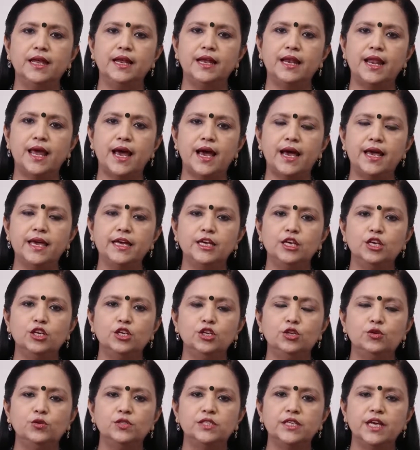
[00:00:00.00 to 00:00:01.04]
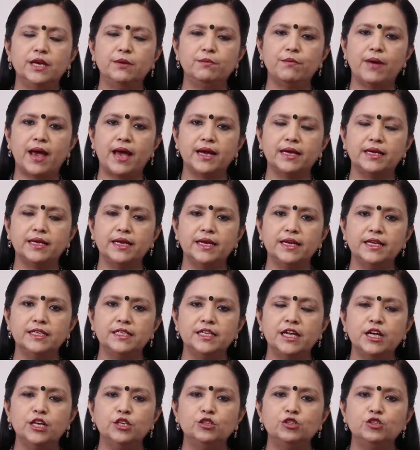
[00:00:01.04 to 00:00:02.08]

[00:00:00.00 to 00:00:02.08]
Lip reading: like using magnet